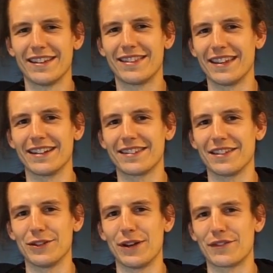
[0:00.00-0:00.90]
thinks
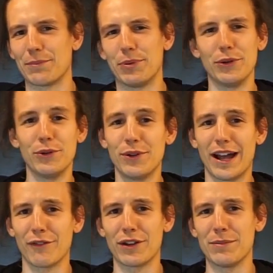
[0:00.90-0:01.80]
that you have to poo
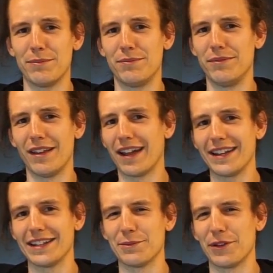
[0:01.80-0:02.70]
every
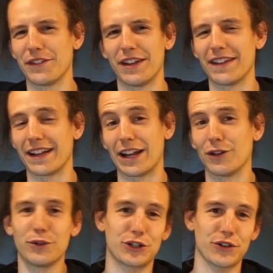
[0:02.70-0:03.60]
night in the middle of the night. Like I don't
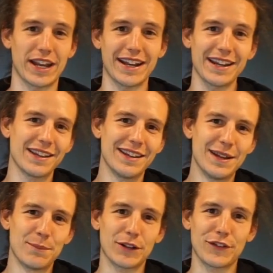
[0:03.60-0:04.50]
know what you're eating,
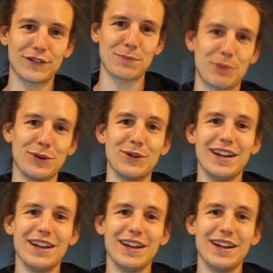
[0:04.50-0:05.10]
but if you have to poo,